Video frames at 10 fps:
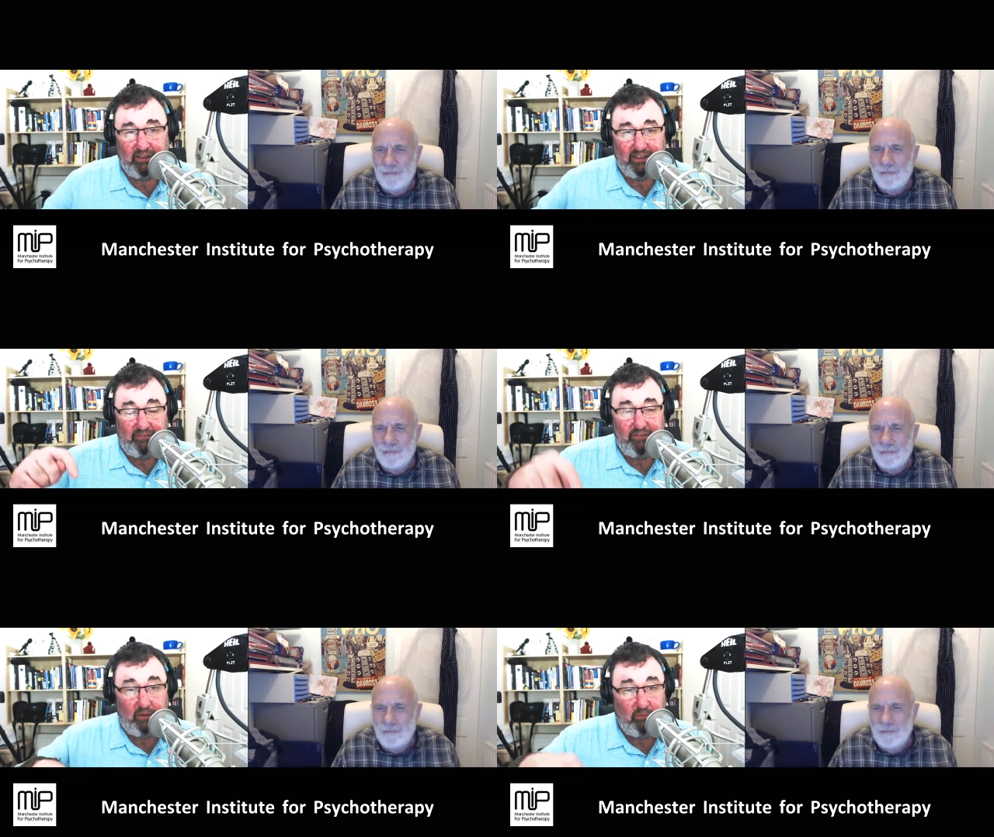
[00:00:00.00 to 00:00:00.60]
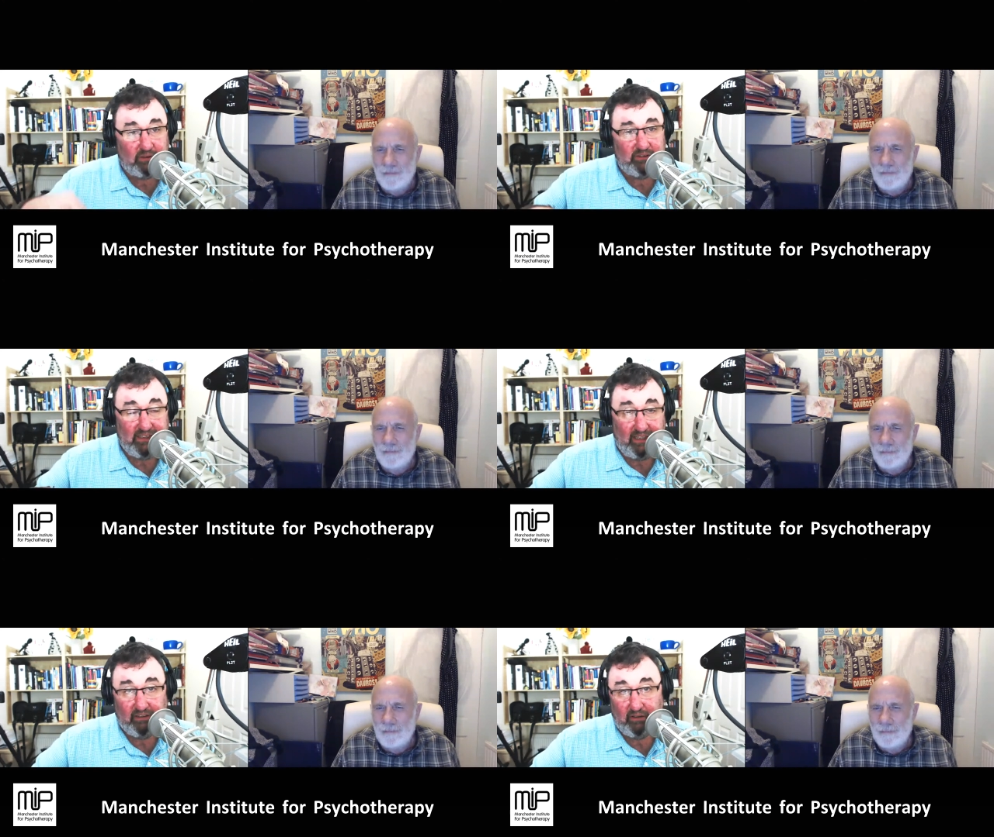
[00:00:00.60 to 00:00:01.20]
Speaker 1: And if you want to
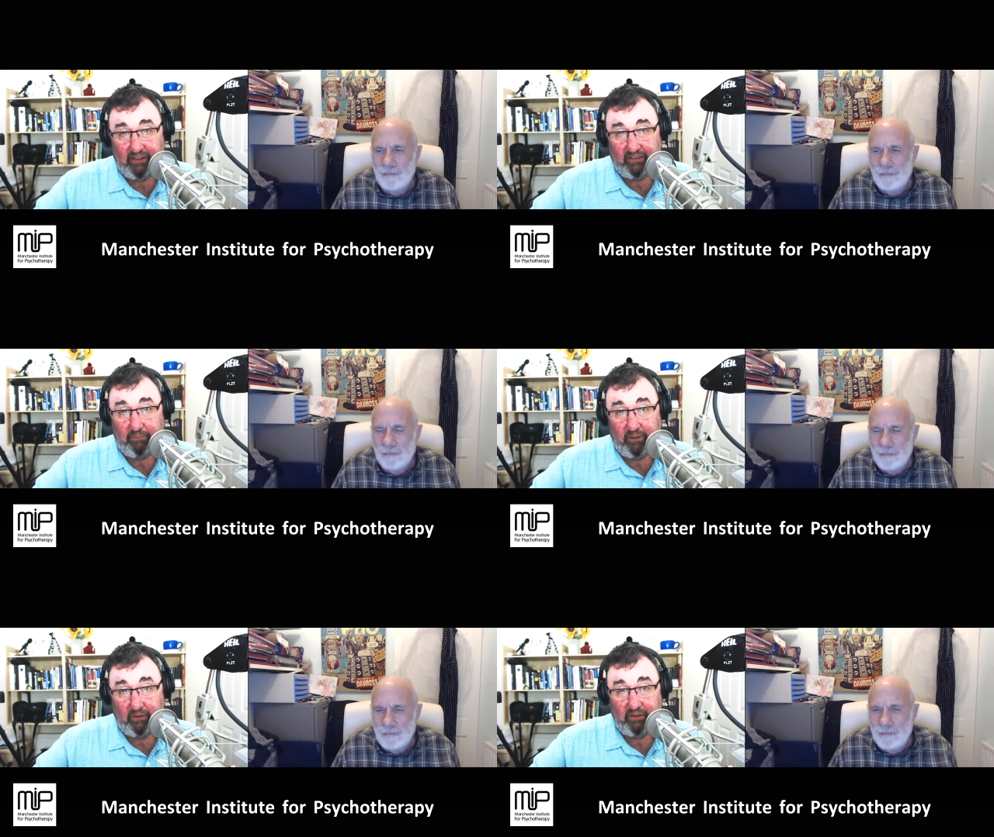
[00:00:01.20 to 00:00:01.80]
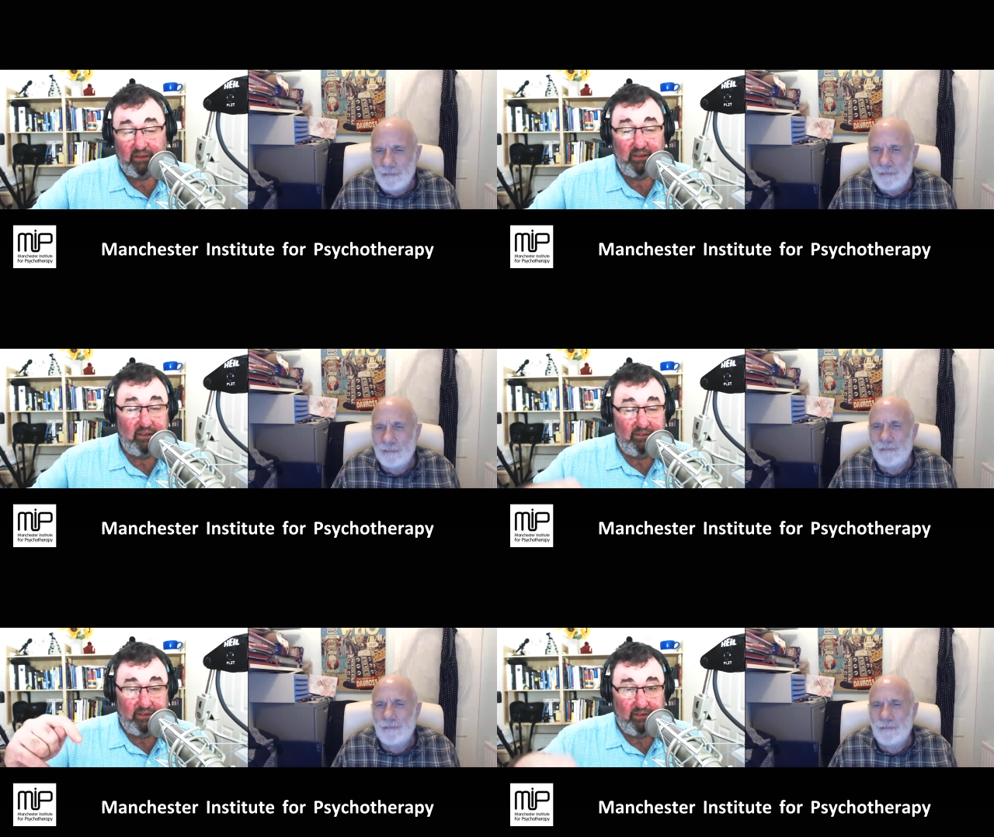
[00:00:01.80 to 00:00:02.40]
have a look at the book,
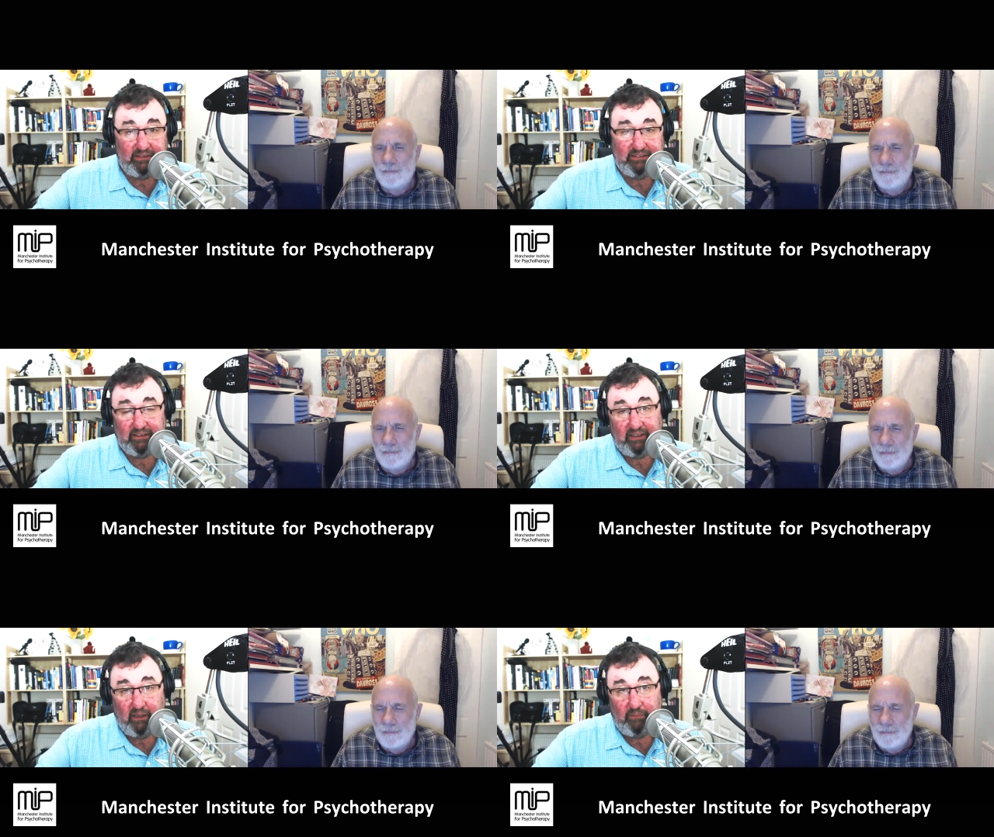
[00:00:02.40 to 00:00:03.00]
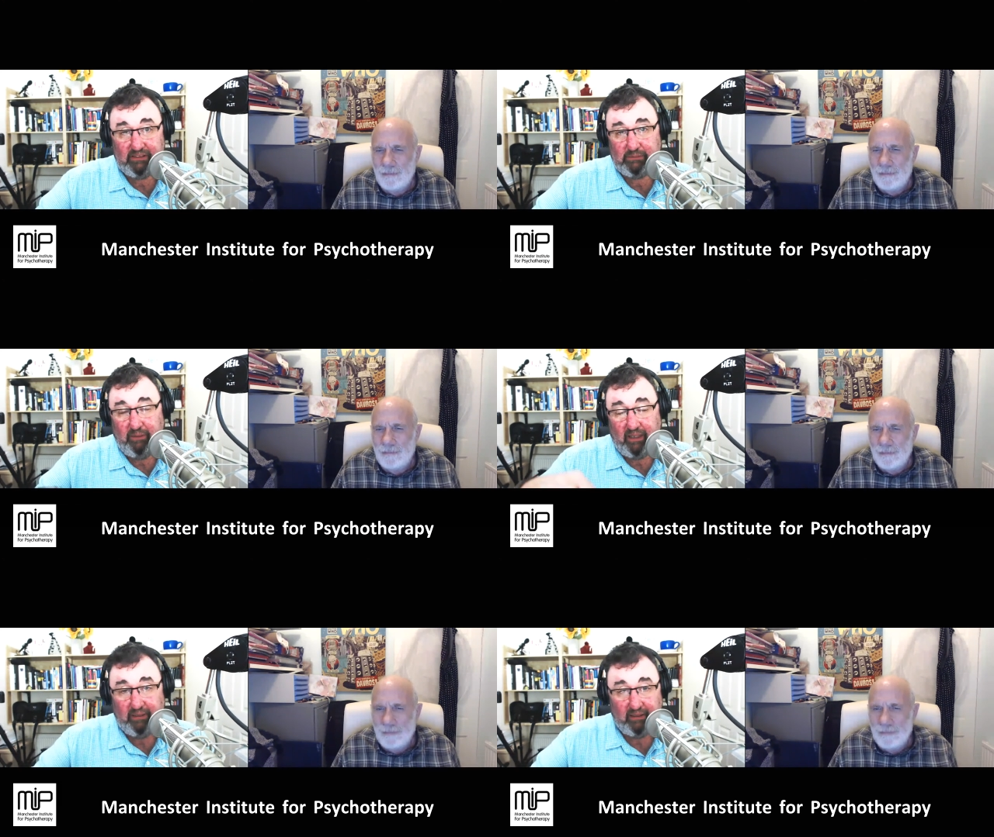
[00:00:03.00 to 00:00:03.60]
you go into the comments
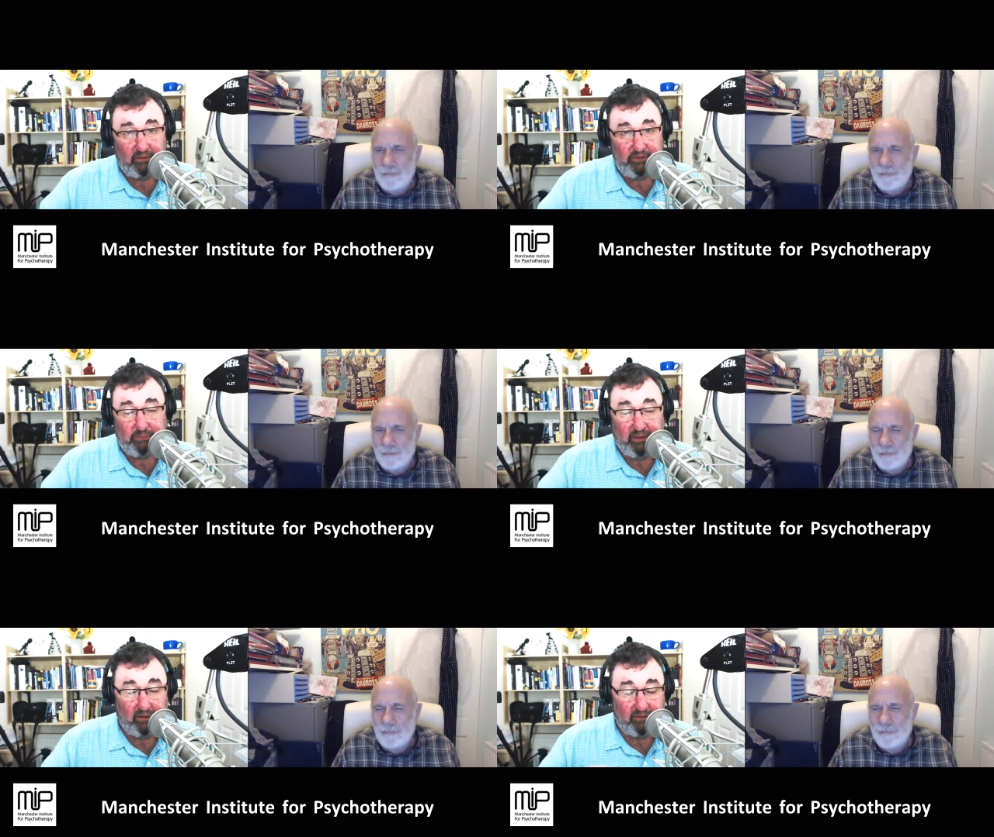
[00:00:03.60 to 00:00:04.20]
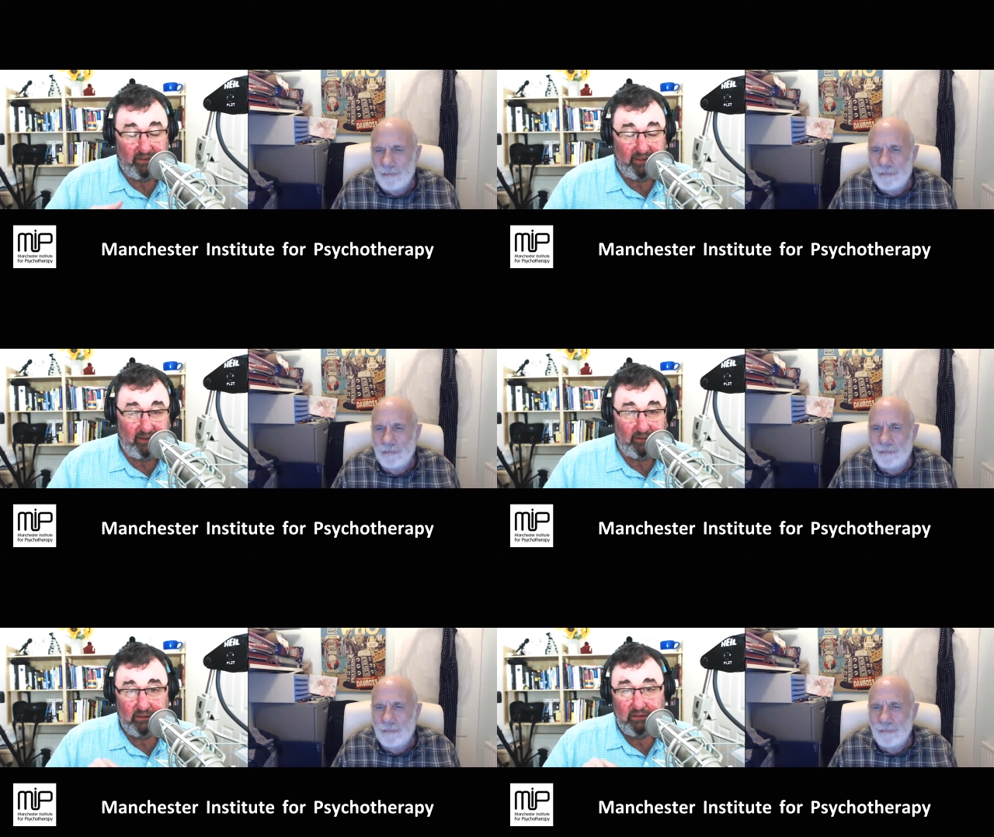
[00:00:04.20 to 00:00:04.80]
bar below, just below the video,
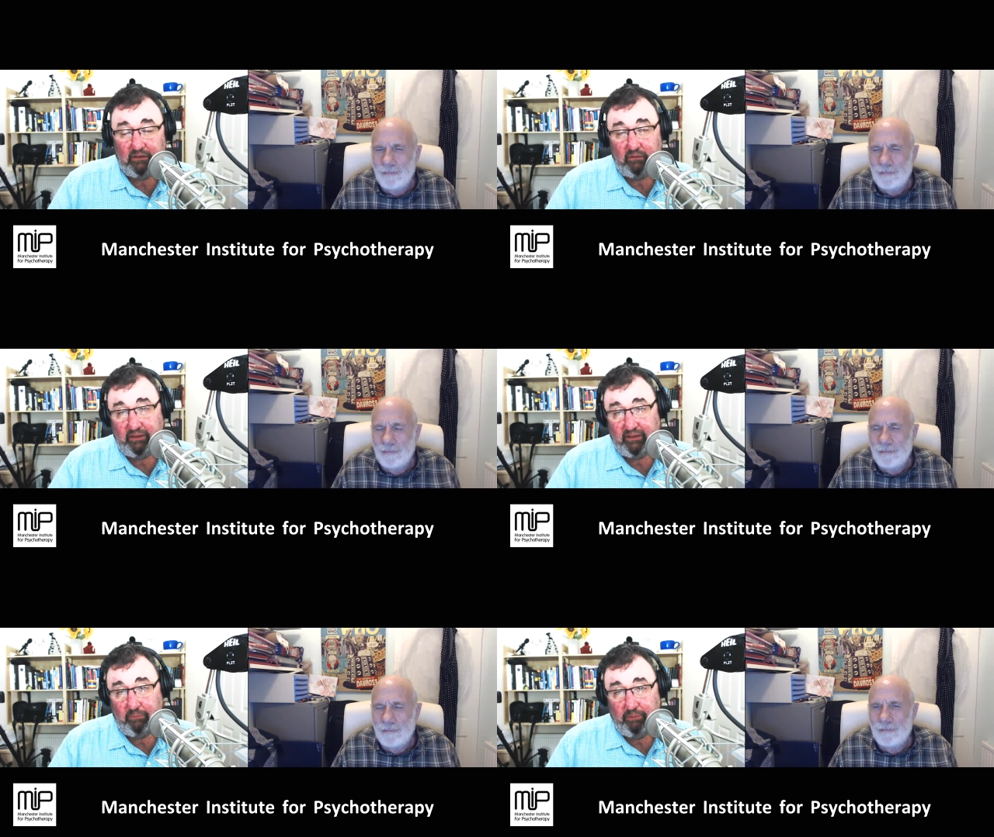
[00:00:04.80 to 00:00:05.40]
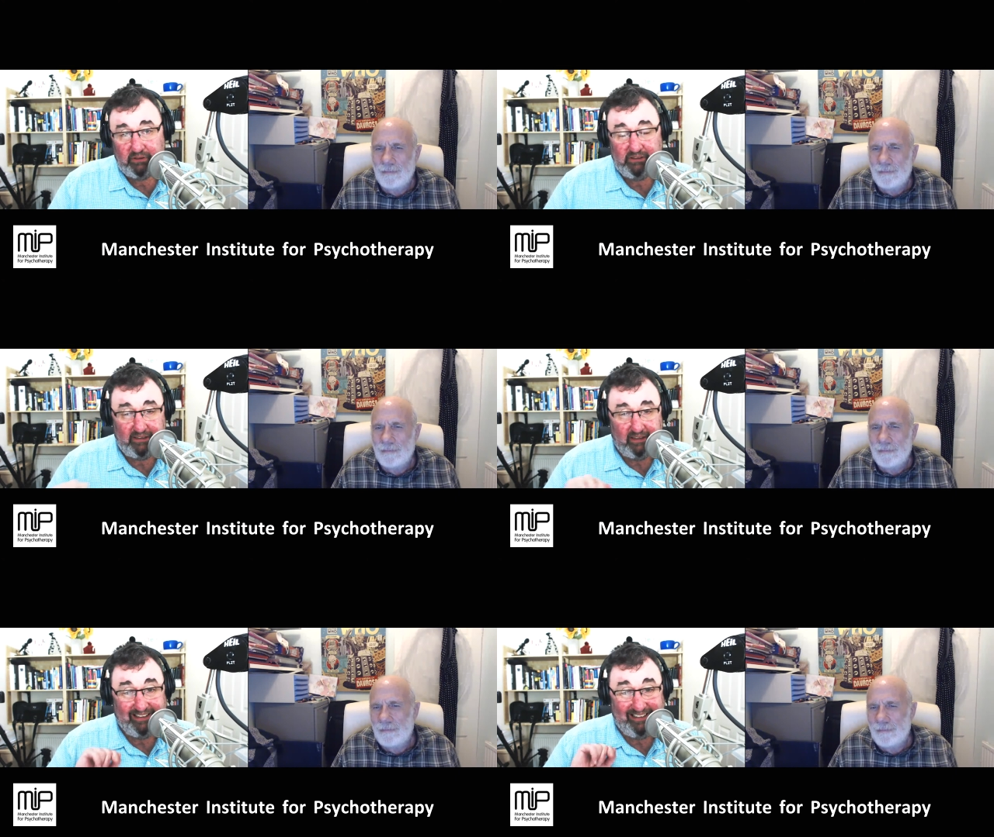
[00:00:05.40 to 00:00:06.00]
we're going to put in a
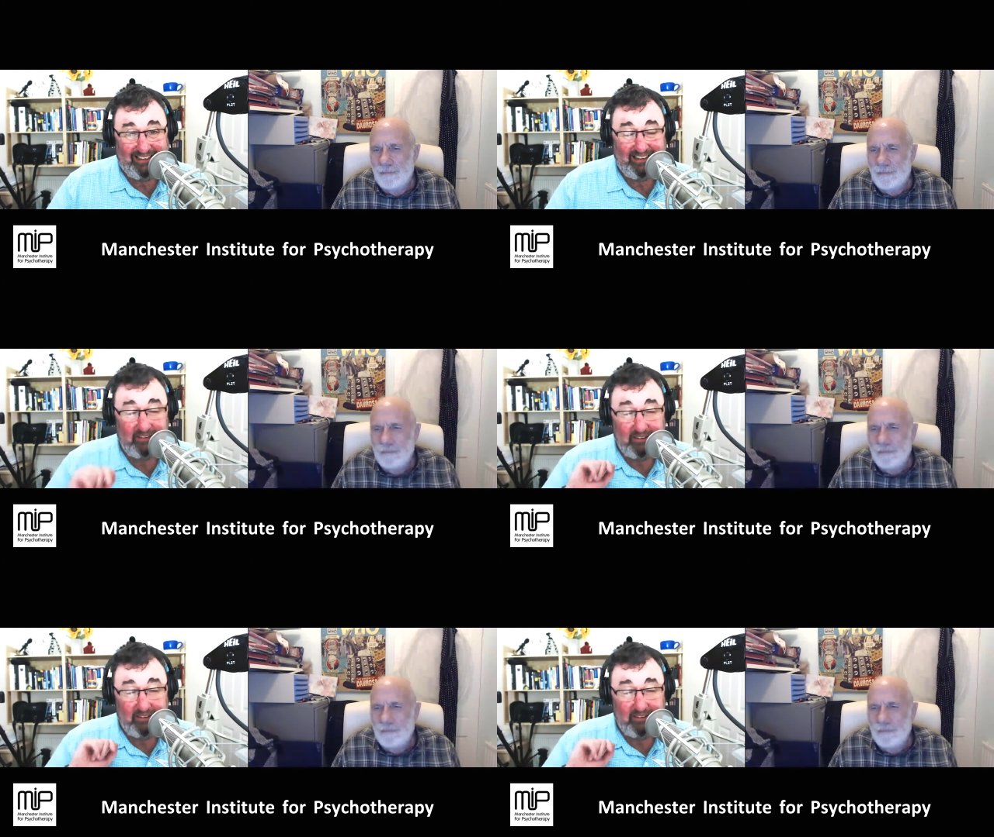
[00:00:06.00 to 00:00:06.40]
link.